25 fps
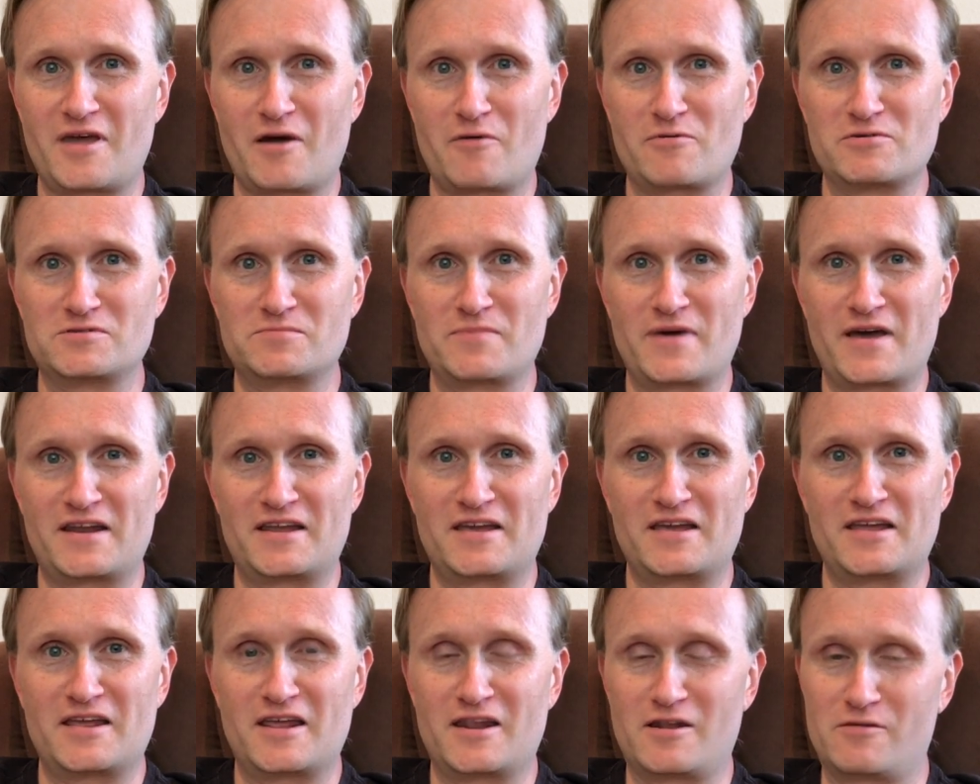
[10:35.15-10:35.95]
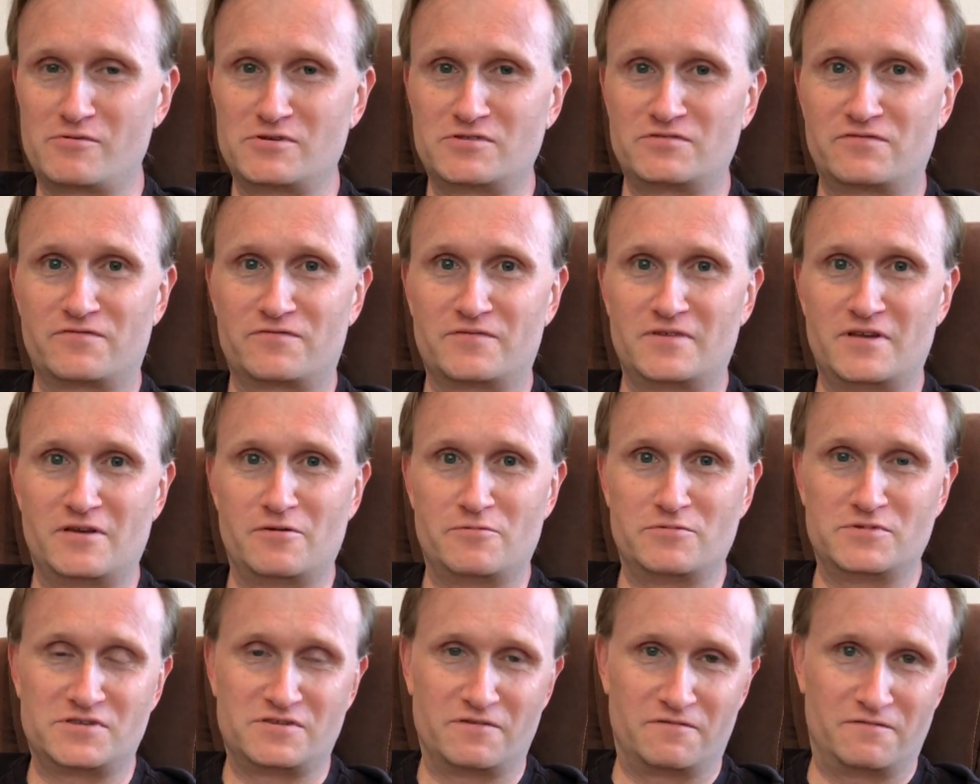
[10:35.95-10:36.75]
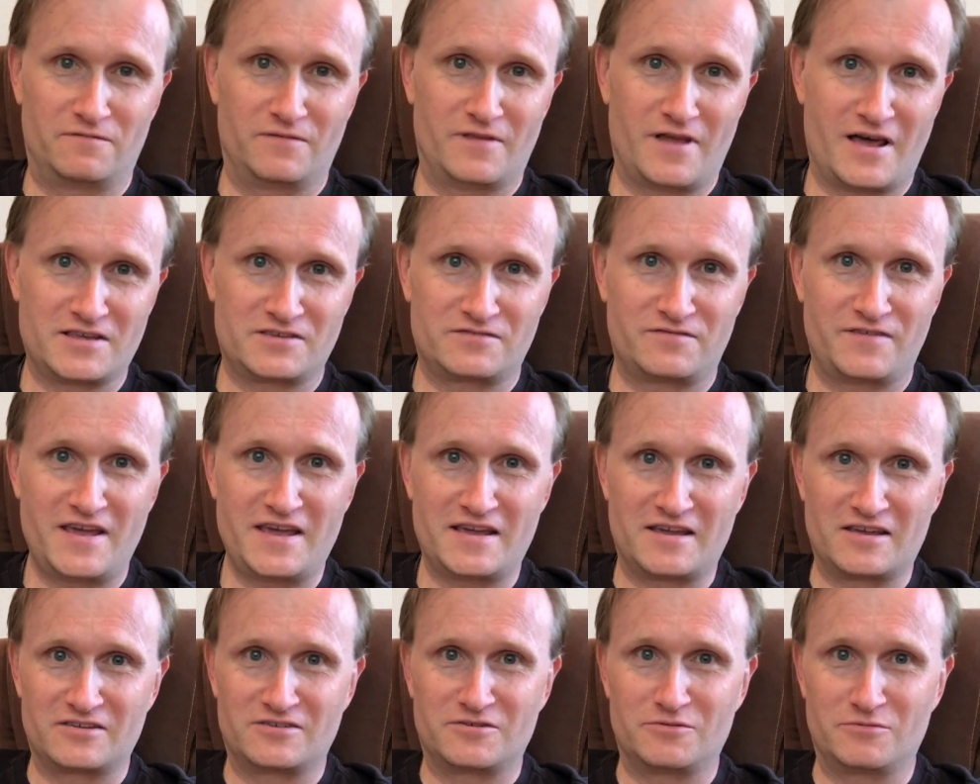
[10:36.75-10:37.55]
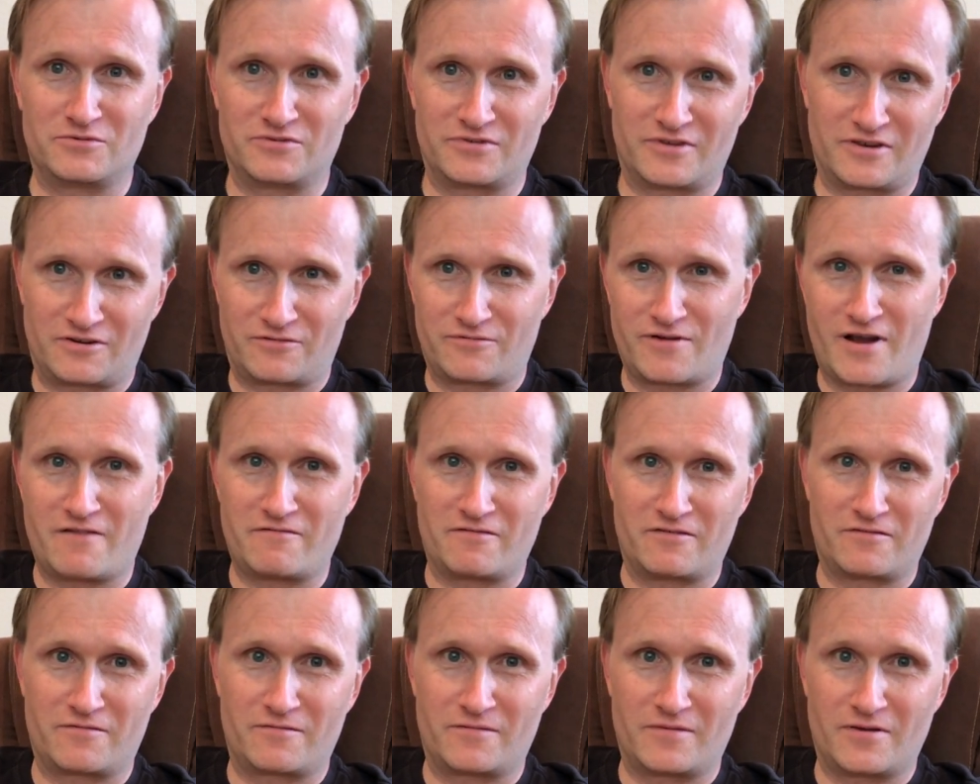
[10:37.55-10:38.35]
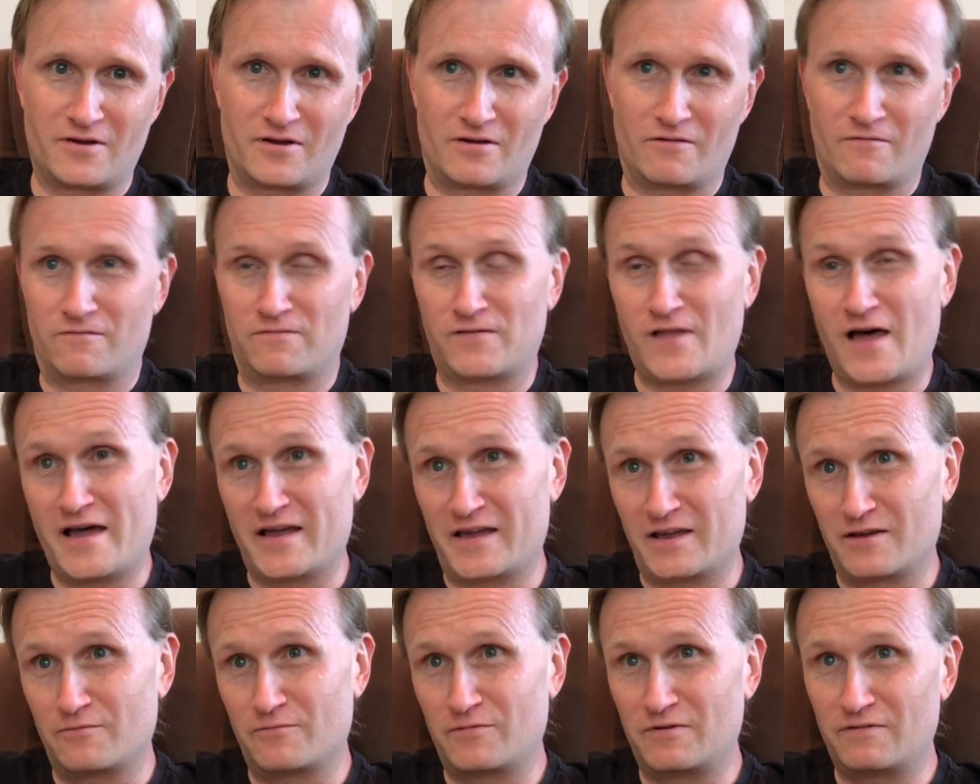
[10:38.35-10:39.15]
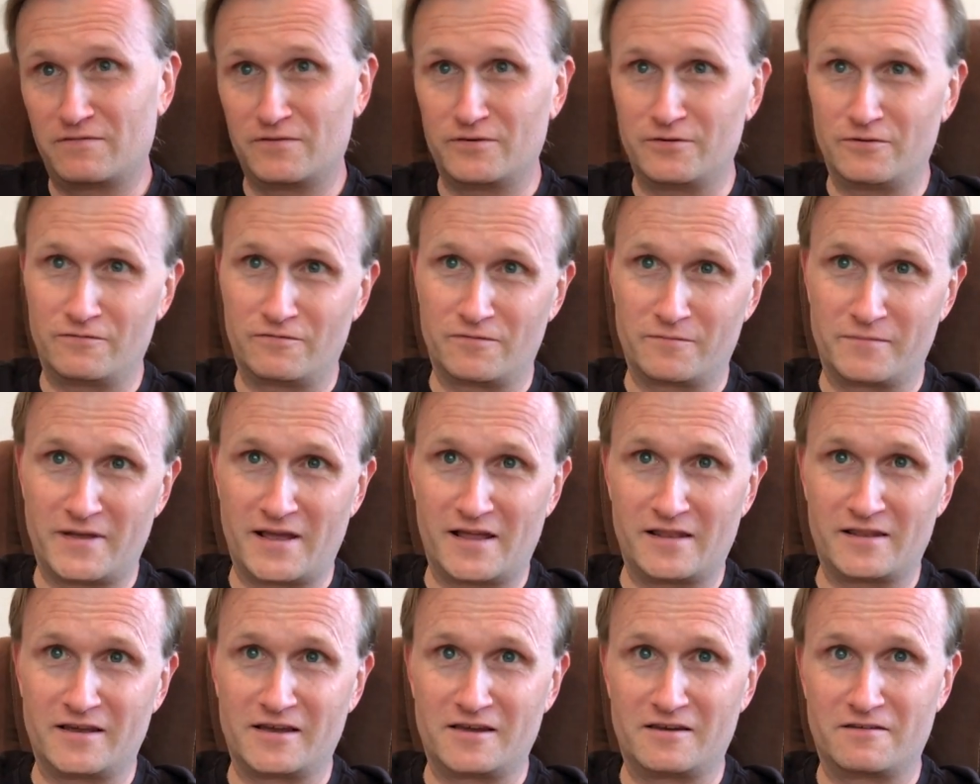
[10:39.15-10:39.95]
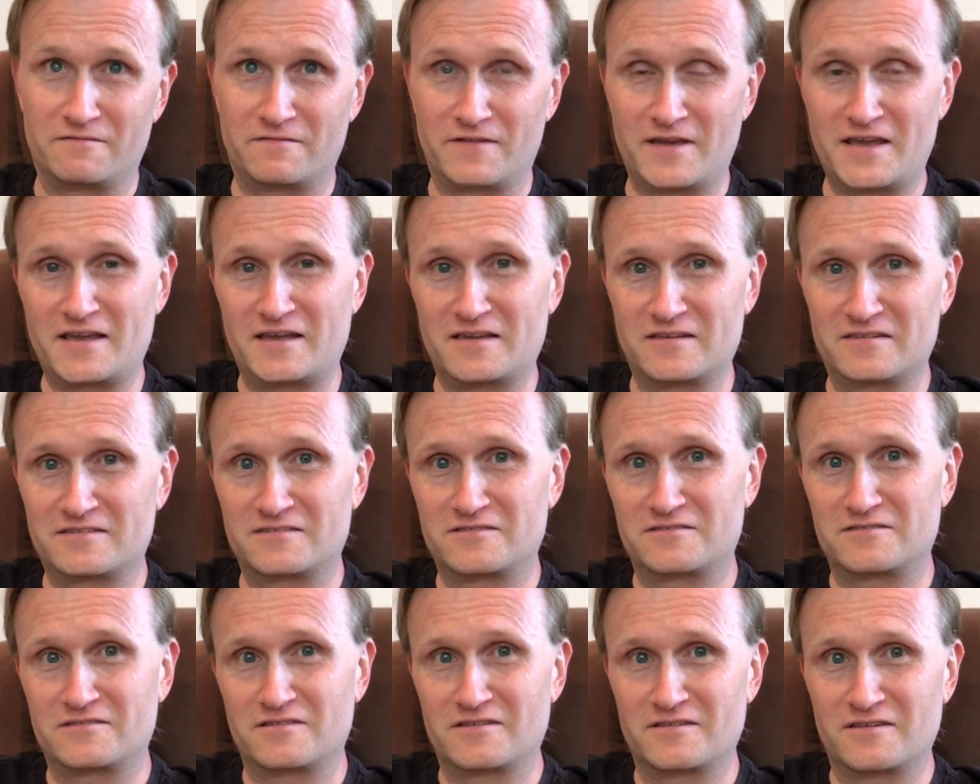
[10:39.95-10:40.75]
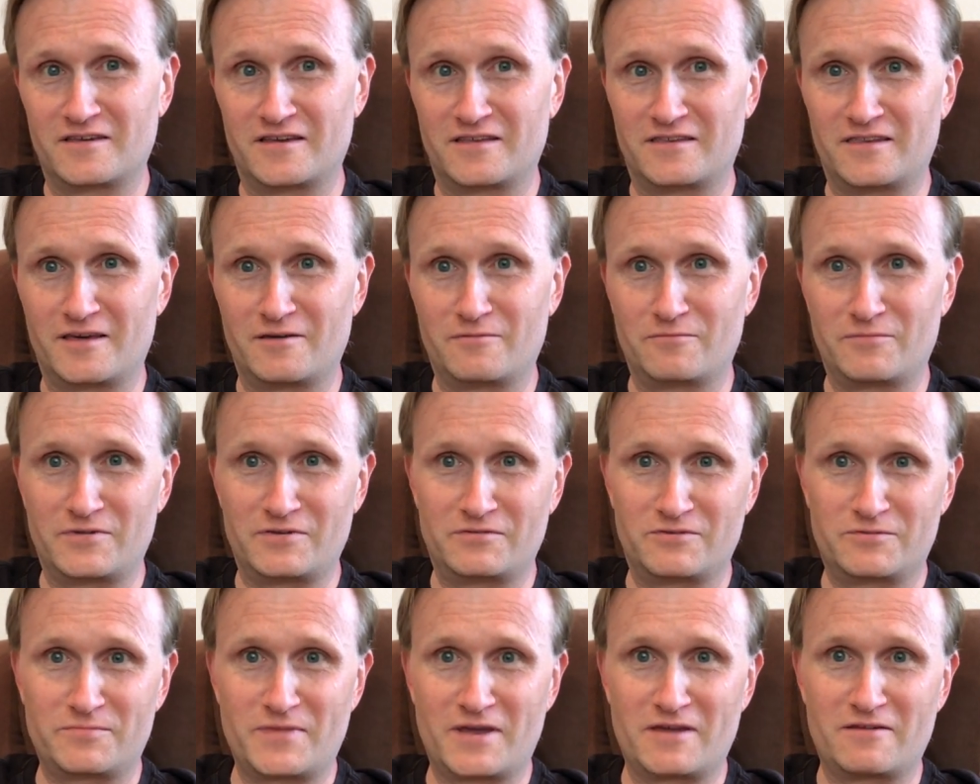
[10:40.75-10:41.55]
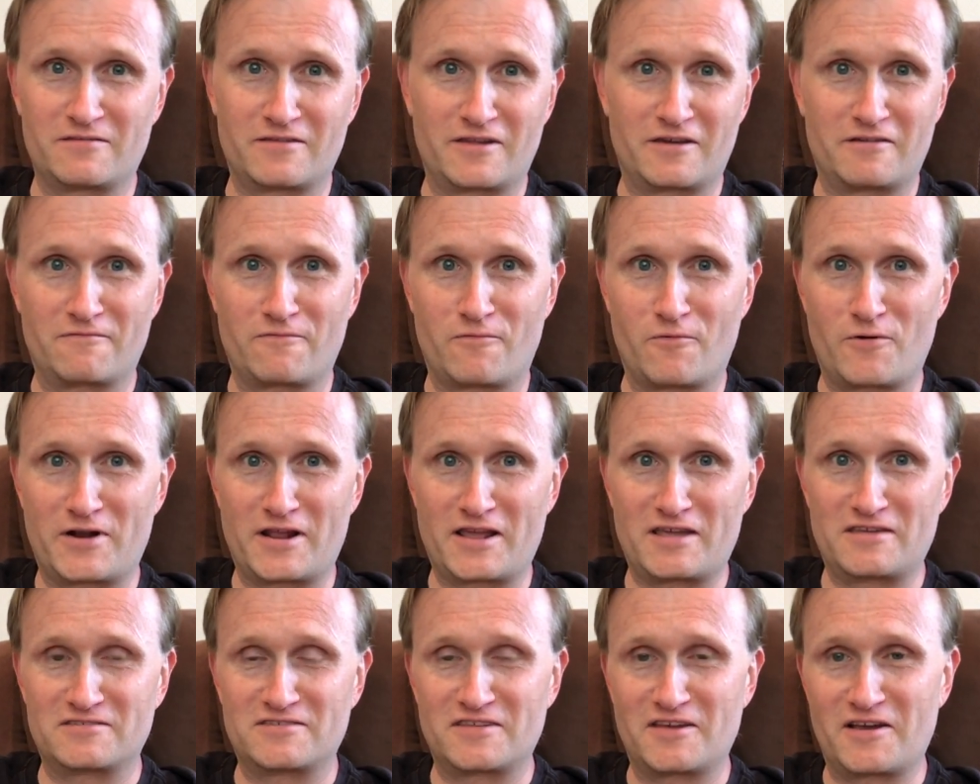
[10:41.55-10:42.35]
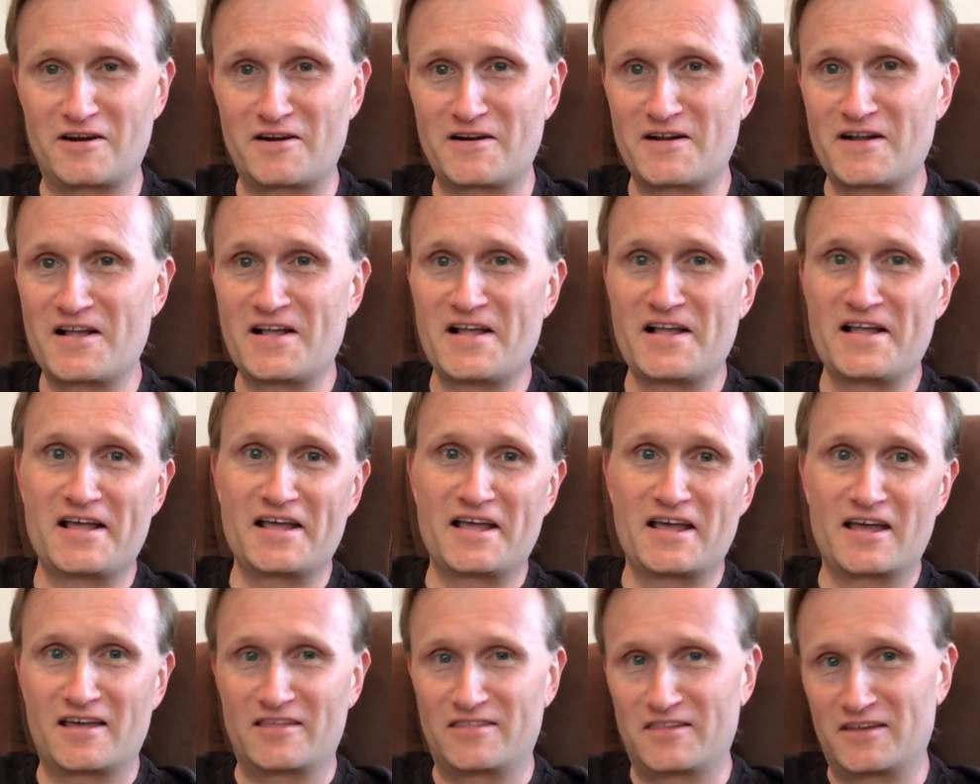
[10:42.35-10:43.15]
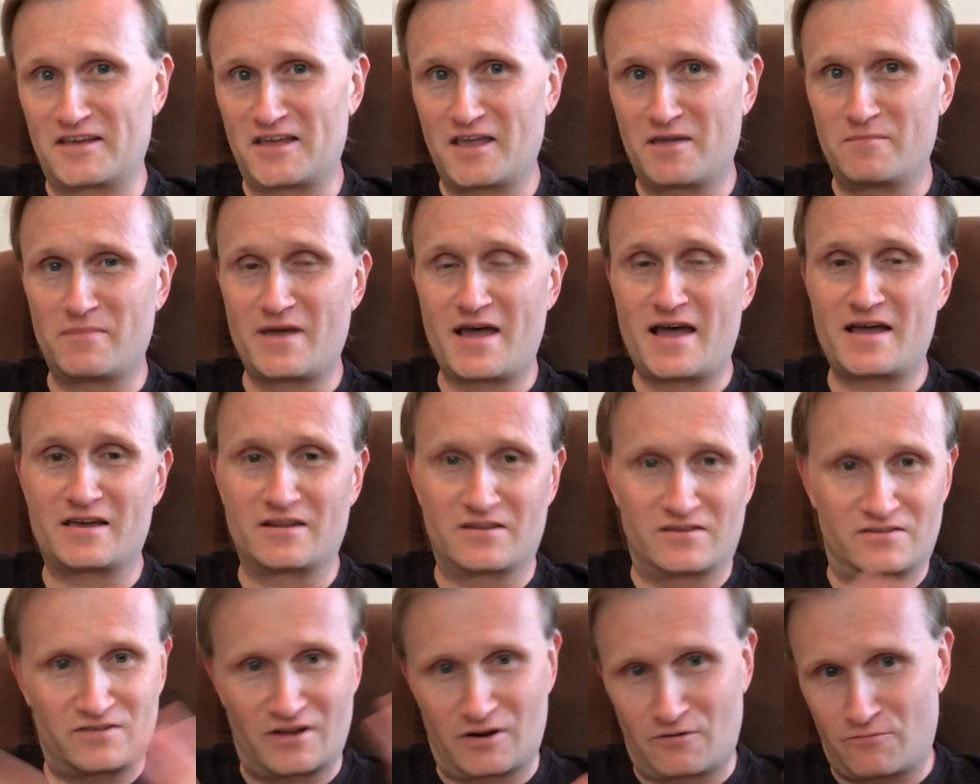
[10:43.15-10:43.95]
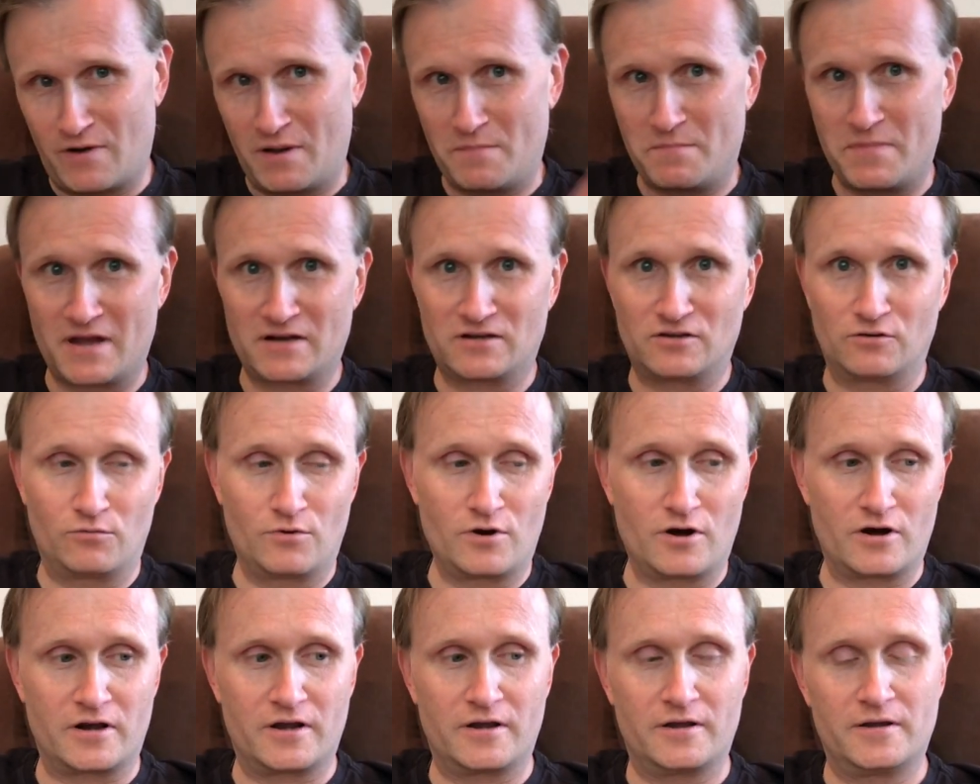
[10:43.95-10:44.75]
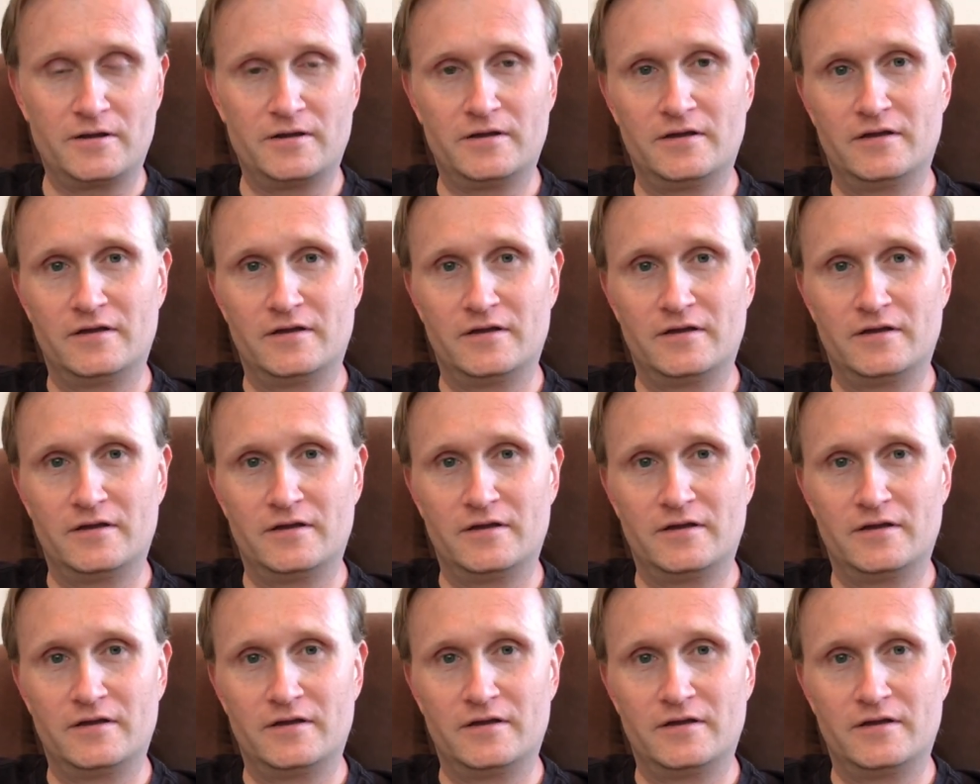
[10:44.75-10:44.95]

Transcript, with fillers: That was about it, and it was it was to Las Vegas. It was like driving, uh, flying. We flew from LA to Vegas, and then we spent like four days there, and then came back. and It was like right back to work.